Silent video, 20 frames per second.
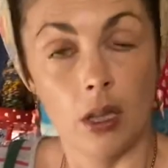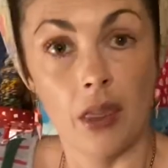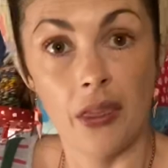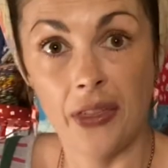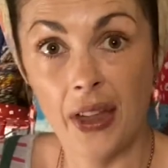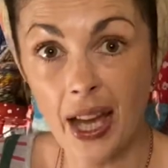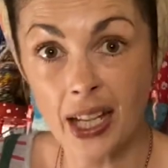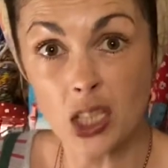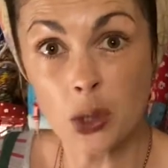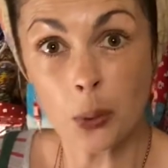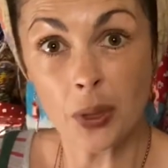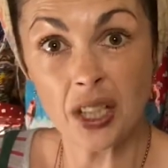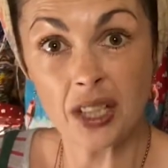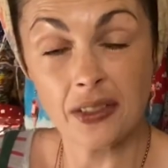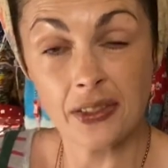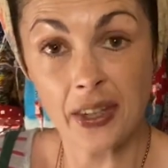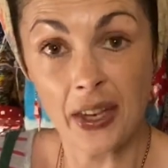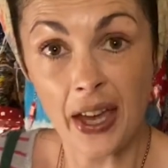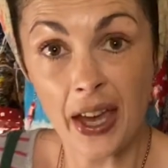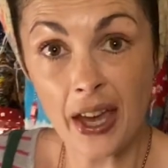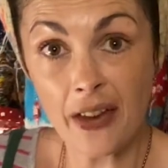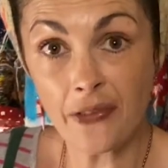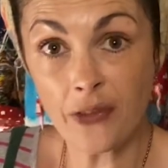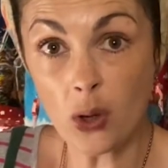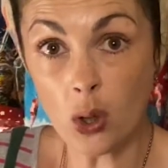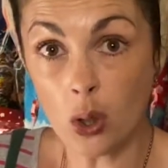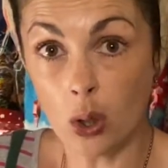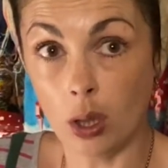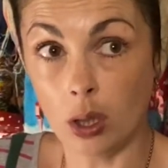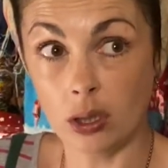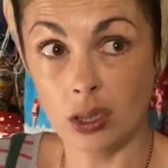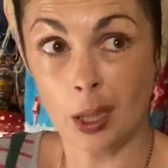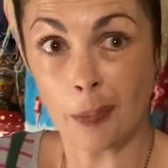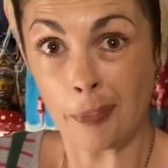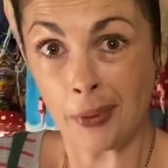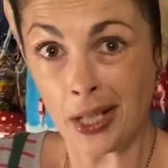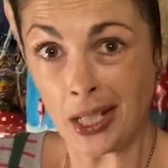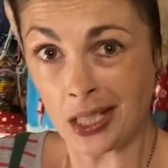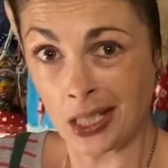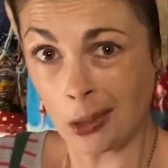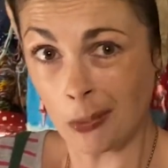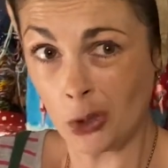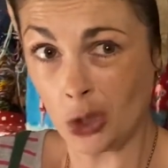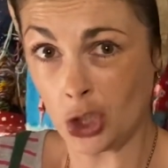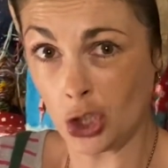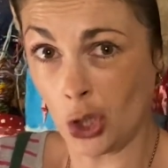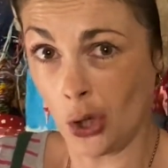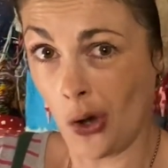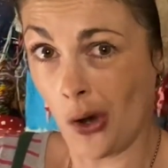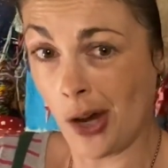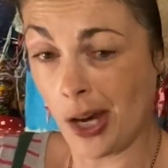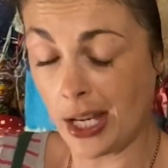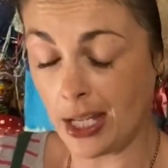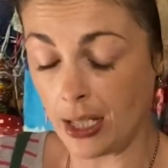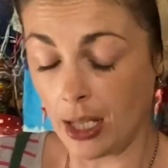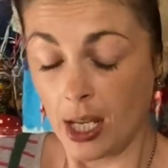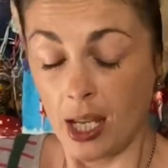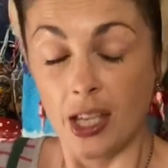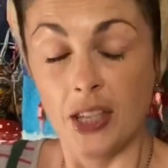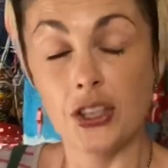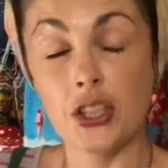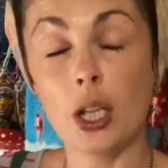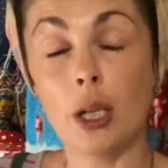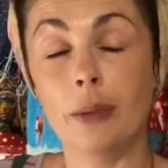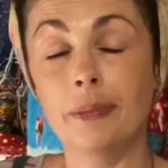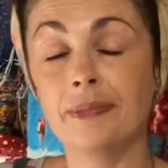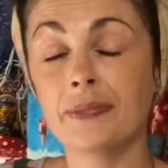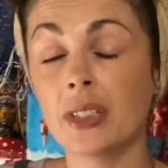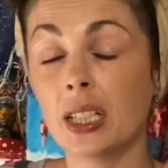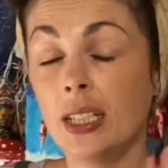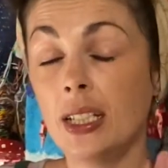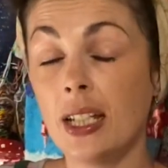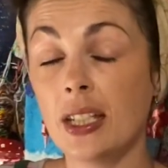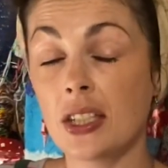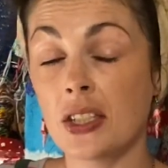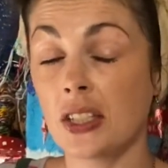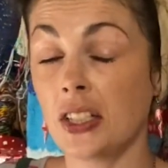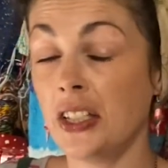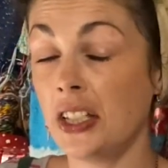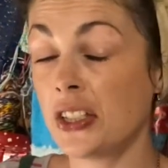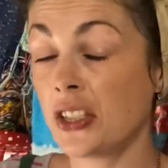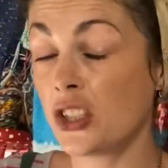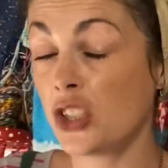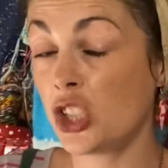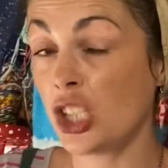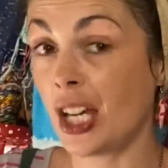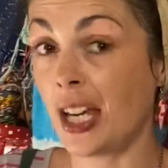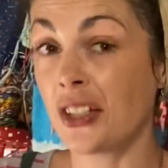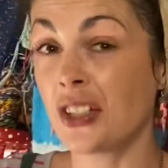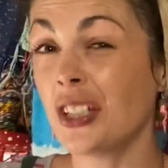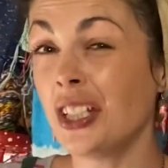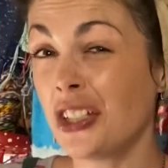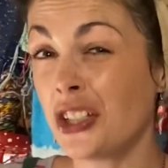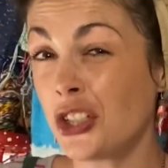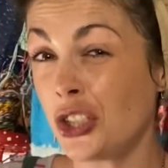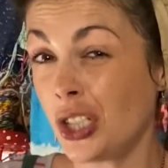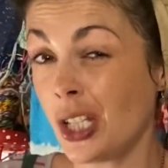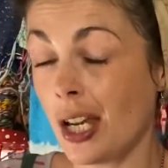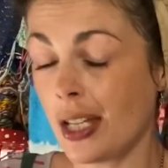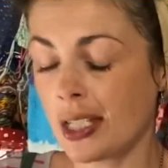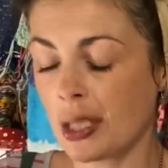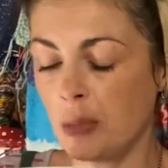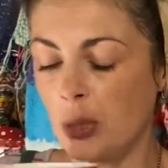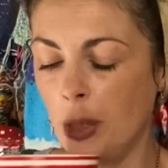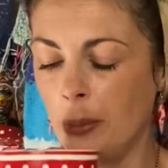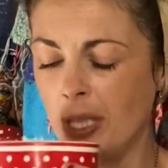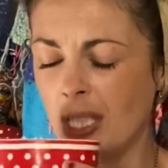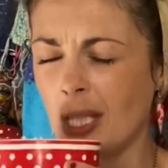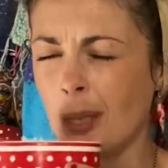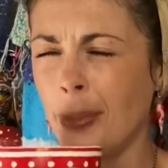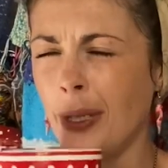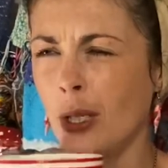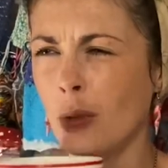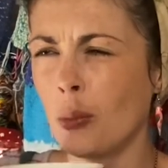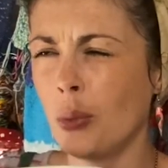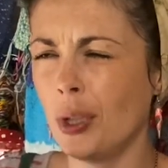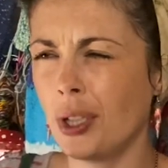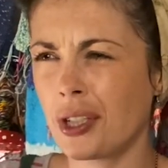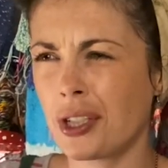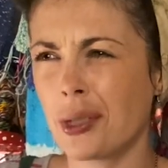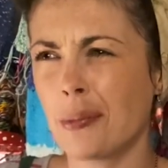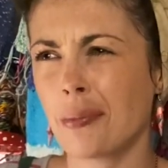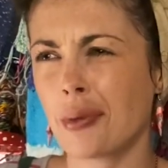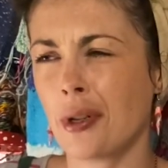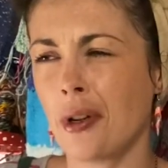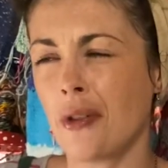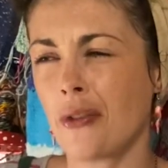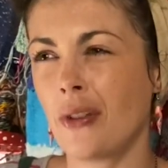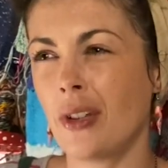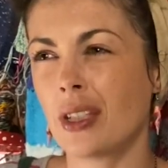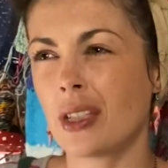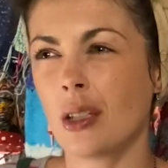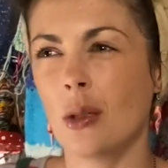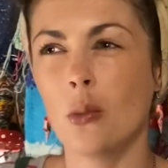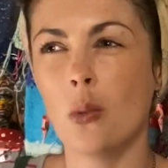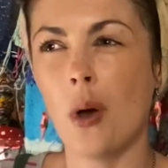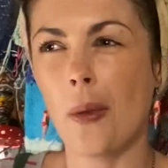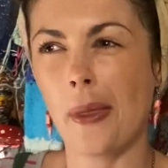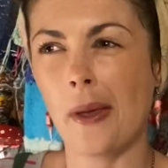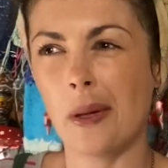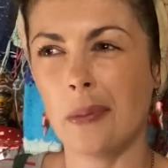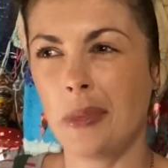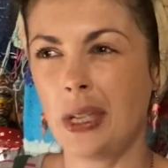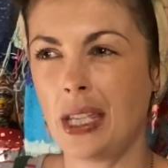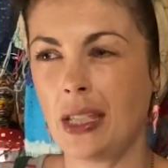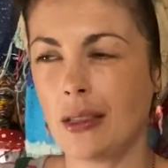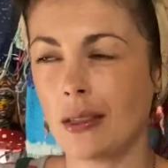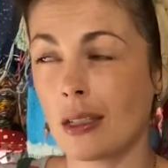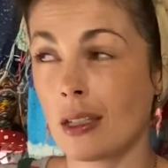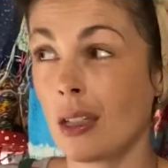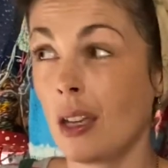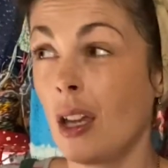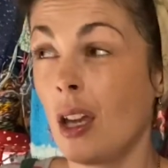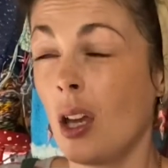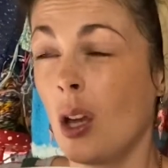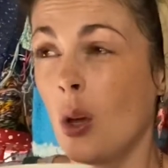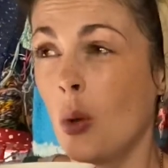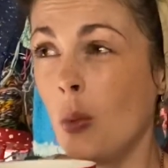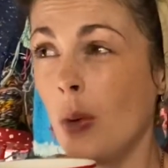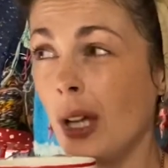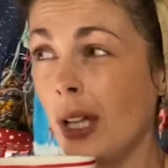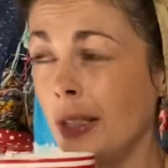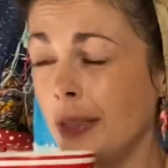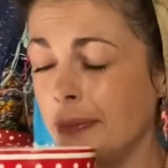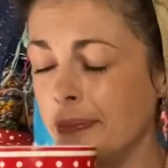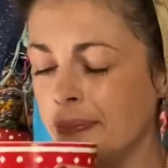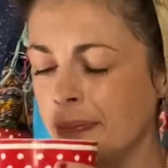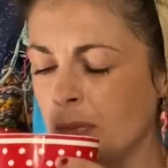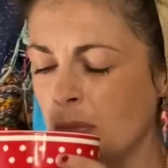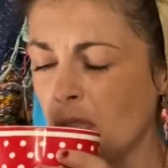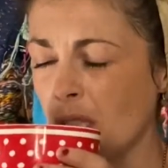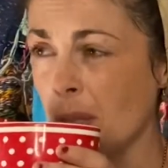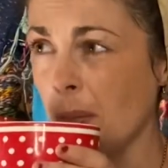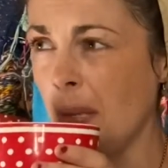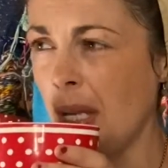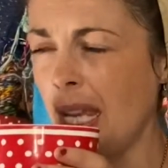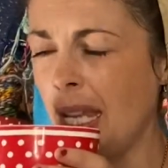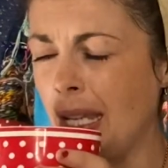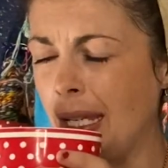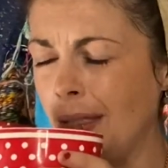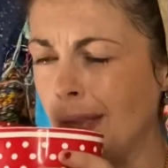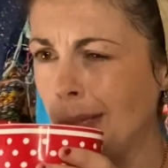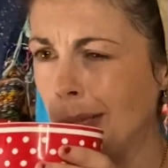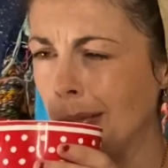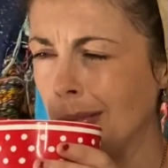that's what it's there for, to bring some joy. So let's chat a moment about works in progress and what that means. Well, to me,